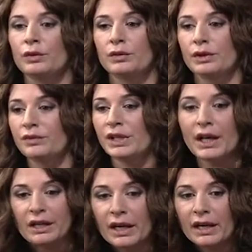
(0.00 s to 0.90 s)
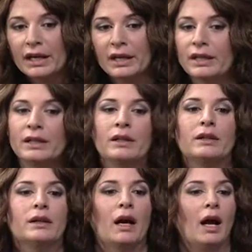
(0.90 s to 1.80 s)
lived in LA.
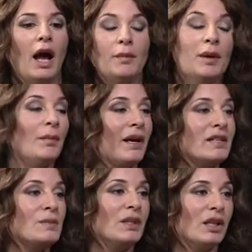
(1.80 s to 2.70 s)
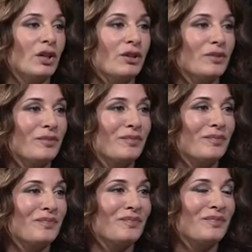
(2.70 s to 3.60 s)
I met my husband here. Uh-huh.